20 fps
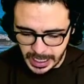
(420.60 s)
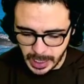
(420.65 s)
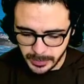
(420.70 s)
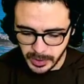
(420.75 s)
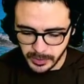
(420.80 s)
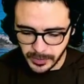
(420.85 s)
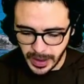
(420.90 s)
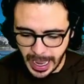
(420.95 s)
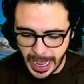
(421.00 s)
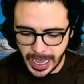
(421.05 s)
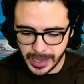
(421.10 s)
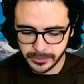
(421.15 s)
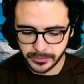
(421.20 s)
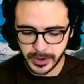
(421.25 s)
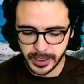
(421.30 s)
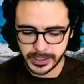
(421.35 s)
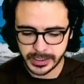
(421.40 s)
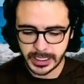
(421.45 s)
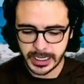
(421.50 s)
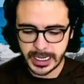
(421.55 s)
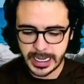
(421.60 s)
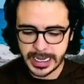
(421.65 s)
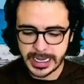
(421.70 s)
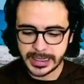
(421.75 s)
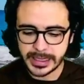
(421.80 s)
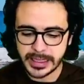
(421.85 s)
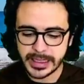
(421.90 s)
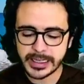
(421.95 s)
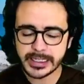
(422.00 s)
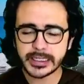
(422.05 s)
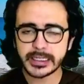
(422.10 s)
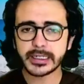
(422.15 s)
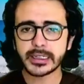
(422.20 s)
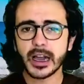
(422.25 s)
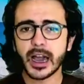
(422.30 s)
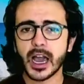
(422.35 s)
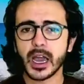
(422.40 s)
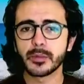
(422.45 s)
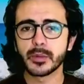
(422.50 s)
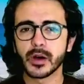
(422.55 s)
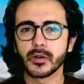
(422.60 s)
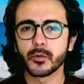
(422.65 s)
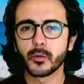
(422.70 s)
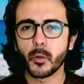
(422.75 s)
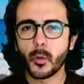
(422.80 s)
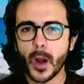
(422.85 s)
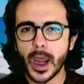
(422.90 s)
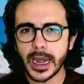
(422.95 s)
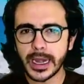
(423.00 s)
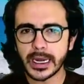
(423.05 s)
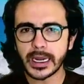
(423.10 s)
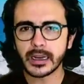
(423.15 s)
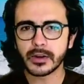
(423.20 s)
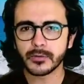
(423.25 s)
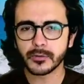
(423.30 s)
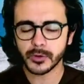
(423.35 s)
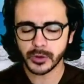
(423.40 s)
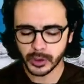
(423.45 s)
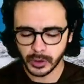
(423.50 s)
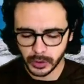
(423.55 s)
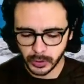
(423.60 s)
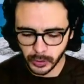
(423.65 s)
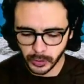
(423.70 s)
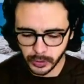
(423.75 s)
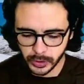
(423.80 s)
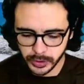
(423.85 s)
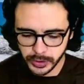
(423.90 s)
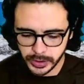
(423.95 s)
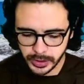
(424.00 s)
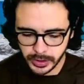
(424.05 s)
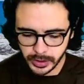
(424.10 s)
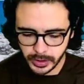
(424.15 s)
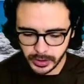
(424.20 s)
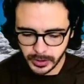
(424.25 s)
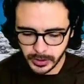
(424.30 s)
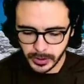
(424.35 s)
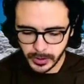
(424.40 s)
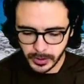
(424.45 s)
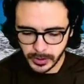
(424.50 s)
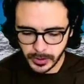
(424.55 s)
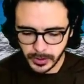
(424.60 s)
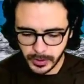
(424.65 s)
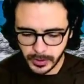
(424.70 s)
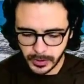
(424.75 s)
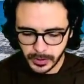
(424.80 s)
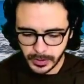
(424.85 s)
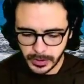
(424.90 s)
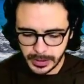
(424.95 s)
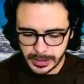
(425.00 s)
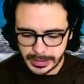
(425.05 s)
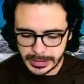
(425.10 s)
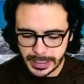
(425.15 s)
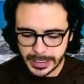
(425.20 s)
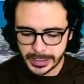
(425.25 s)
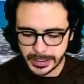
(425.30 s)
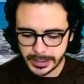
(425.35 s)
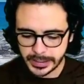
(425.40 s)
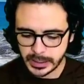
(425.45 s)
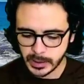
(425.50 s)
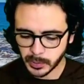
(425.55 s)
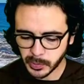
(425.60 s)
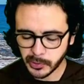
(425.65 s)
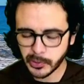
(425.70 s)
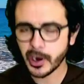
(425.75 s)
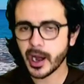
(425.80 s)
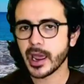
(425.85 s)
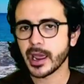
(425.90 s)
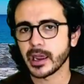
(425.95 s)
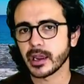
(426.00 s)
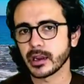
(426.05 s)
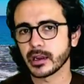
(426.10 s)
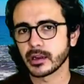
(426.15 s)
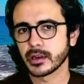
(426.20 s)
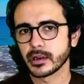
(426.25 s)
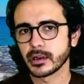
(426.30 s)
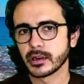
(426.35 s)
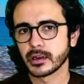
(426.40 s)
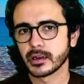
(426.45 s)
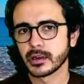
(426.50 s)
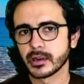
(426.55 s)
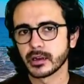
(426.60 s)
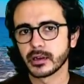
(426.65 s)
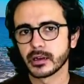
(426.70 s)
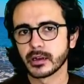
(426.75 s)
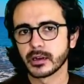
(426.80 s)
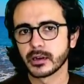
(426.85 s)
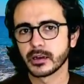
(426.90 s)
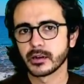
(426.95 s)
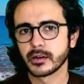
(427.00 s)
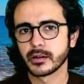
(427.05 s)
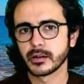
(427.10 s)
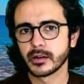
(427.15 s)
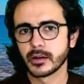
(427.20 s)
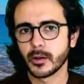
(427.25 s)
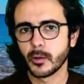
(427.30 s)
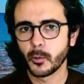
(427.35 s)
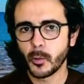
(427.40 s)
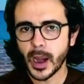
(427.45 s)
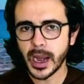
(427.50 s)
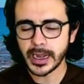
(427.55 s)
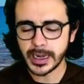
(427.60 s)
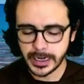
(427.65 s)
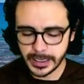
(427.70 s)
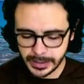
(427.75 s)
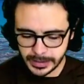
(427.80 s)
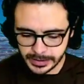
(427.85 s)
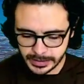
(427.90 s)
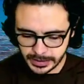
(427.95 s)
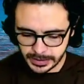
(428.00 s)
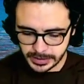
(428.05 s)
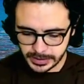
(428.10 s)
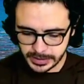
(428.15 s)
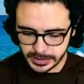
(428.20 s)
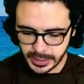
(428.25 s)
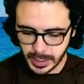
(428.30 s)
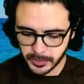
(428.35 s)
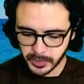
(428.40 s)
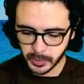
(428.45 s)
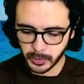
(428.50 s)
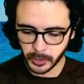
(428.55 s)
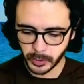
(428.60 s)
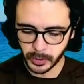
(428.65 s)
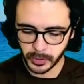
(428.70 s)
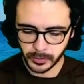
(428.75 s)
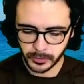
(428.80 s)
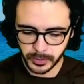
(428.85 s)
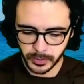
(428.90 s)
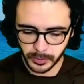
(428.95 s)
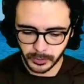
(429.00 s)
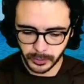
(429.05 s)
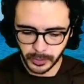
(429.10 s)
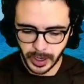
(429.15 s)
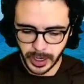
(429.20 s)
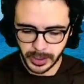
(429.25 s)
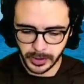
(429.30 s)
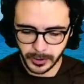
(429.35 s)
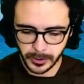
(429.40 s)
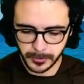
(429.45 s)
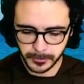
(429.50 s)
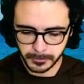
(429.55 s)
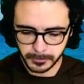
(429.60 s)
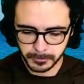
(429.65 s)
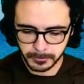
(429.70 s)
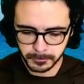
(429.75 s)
time of Advent, in this time of waiting for the Lord, let us pray. Waiting is inseparable from prayer.